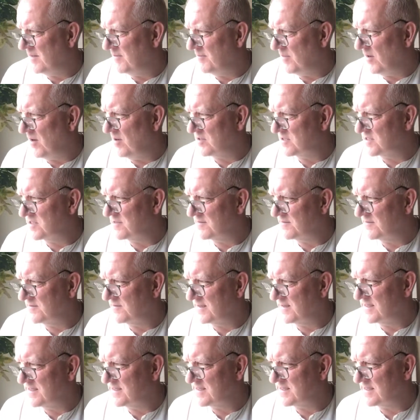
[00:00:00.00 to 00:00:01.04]
boss of
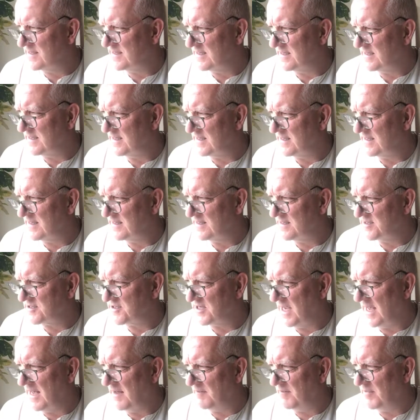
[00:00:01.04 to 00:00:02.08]
this
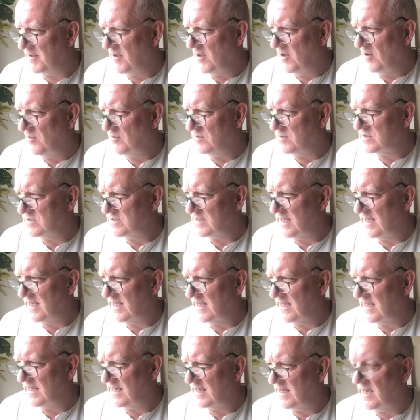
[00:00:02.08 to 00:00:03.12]
chap was
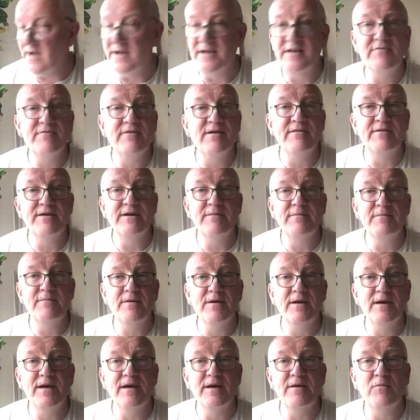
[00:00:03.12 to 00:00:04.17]
kind of very
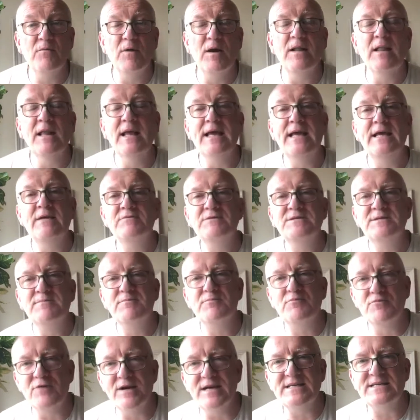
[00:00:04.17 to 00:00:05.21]
he was
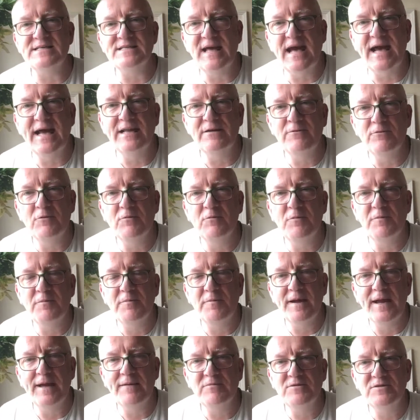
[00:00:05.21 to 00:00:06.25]
impressed that anyone would
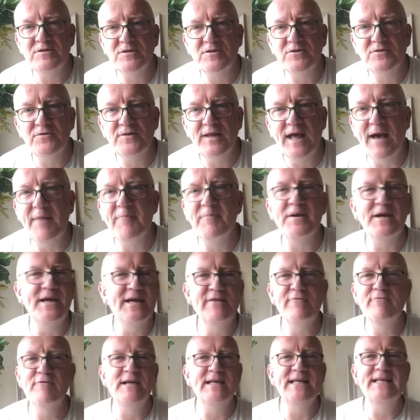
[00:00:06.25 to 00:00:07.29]
be able to do that, but he
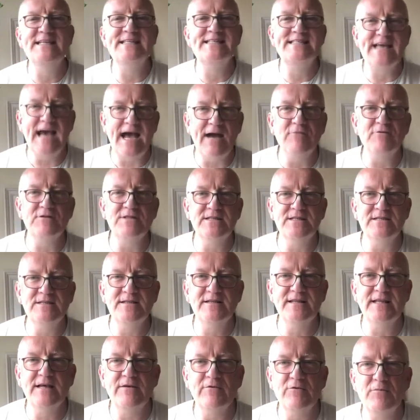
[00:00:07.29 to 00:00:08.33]
really doubted
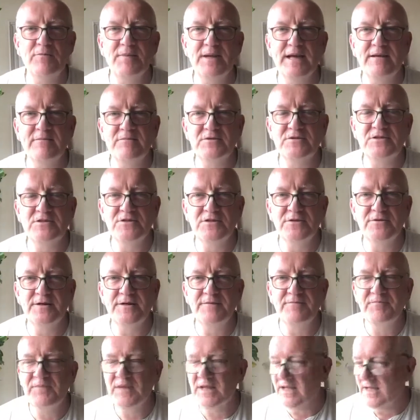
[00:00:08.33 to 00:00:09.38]
that they would be able to do it.
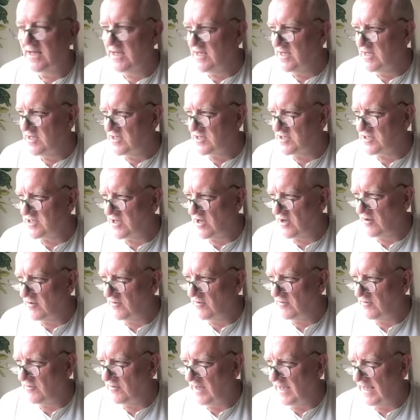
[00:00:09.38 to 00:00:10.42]

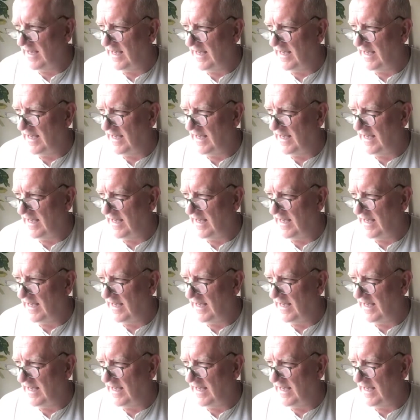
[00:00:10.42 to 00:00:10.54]
So